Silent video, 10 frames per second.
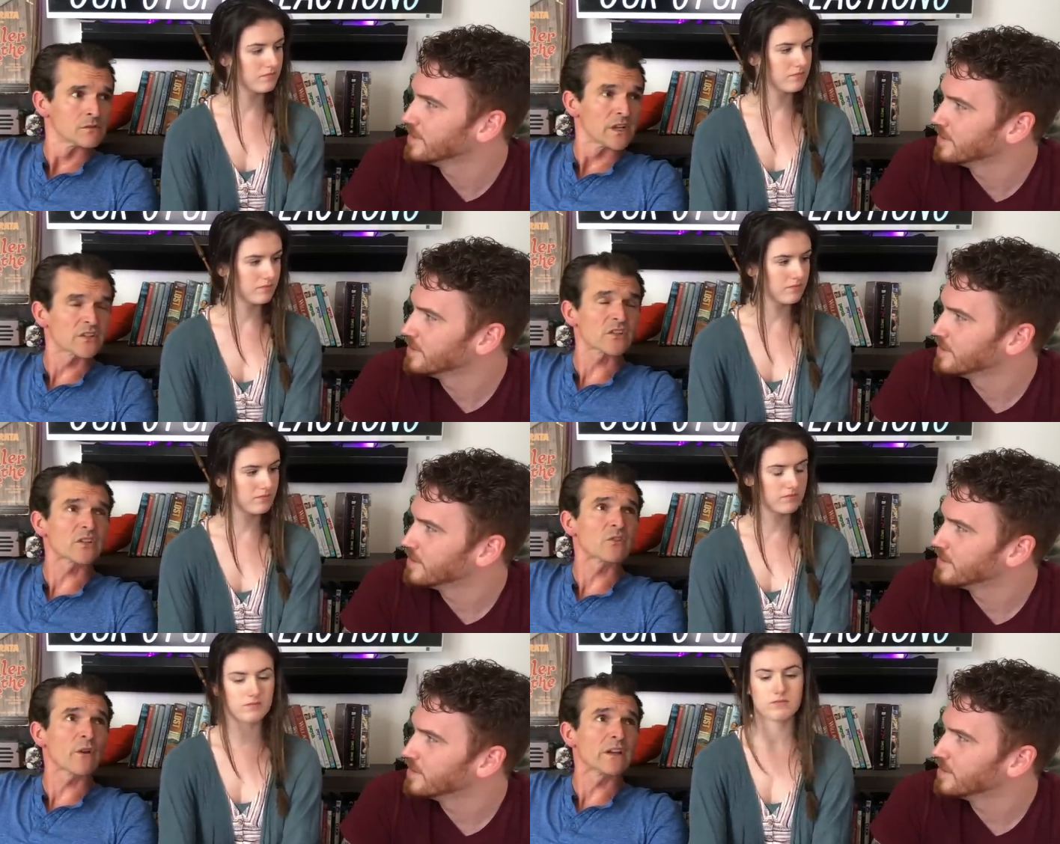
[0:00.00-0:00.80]
Speaker 1: it's just
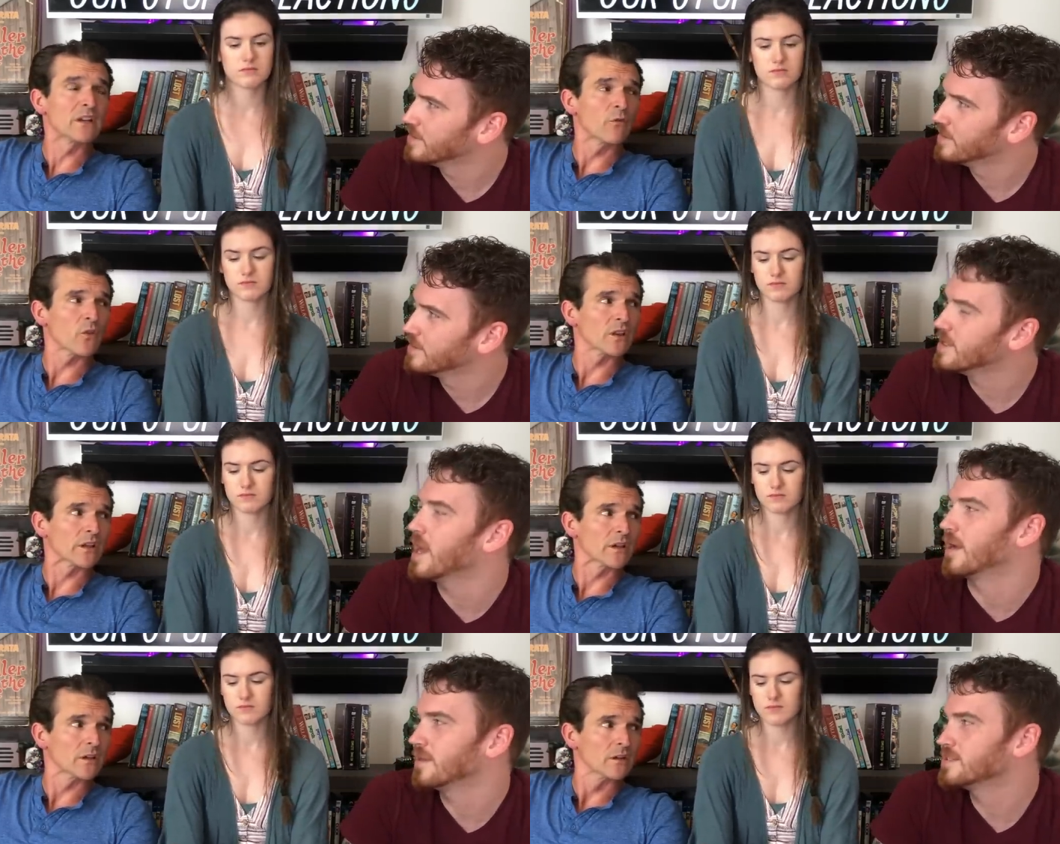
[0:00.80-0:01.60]
ingrained differently.
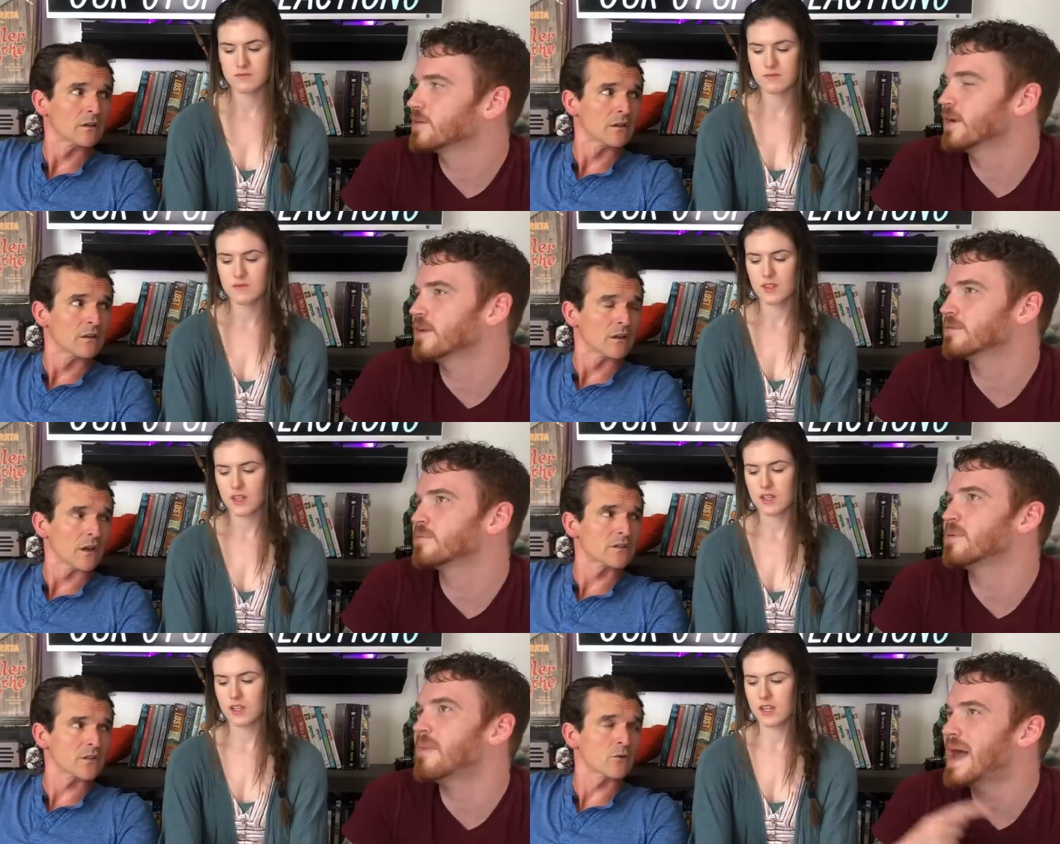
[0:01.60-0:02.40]
Yeah, it's ingrained.
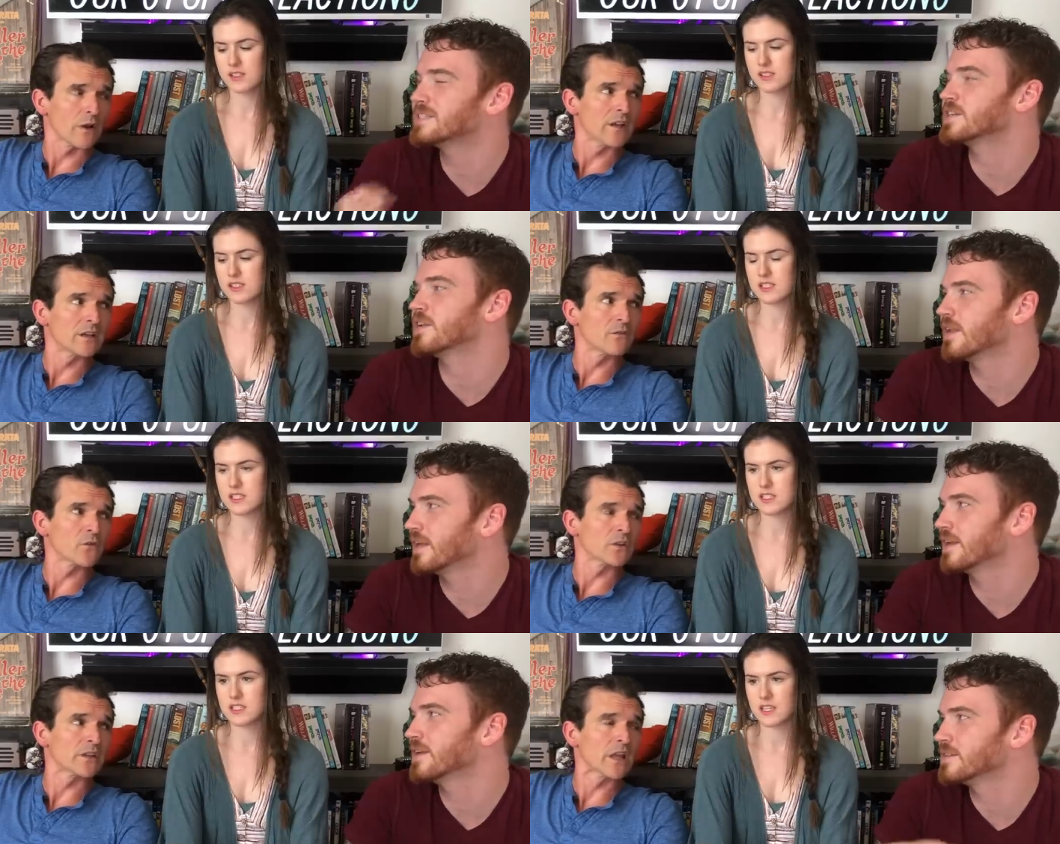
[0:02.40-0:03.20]
It's,
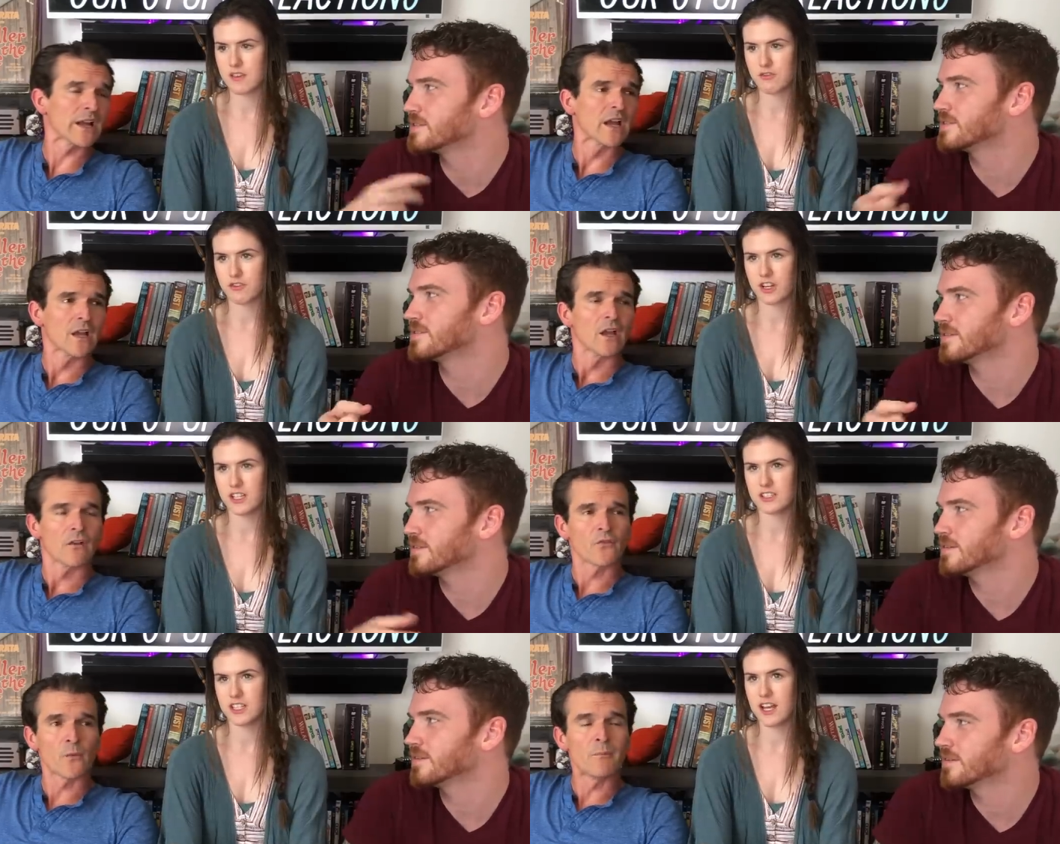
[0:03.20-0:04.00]
masculine. like
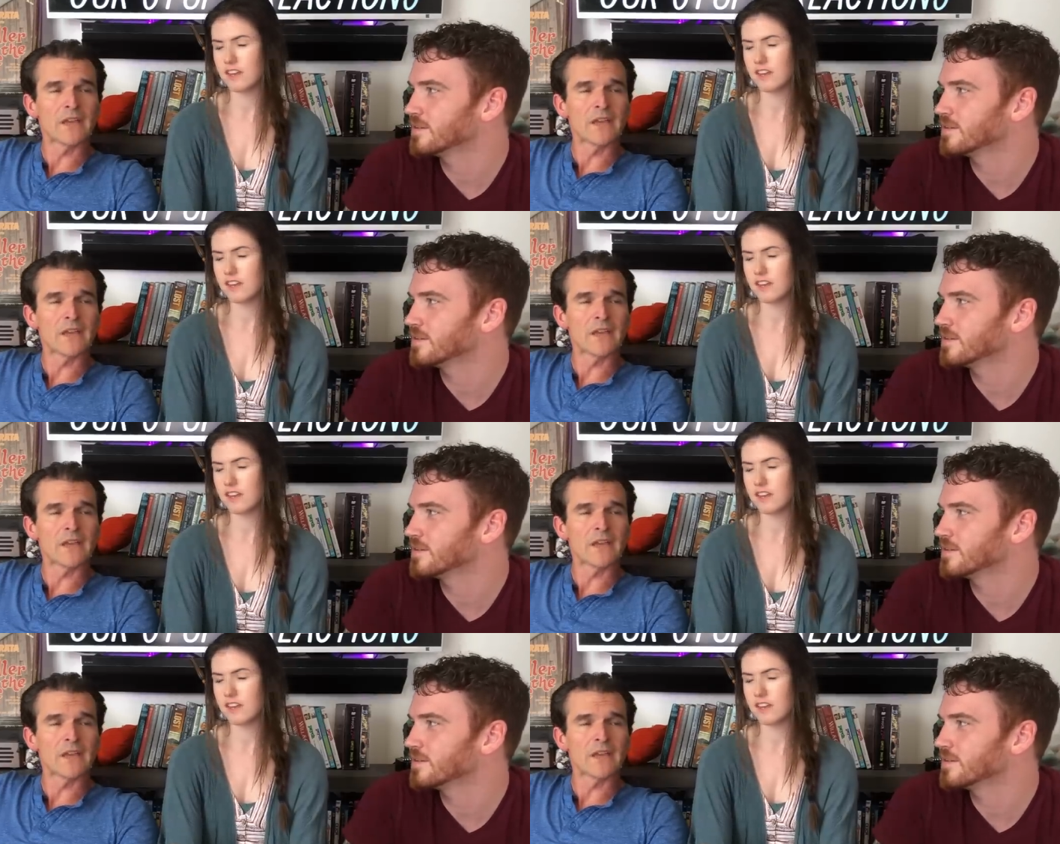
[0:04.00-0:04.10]
right. for yeah.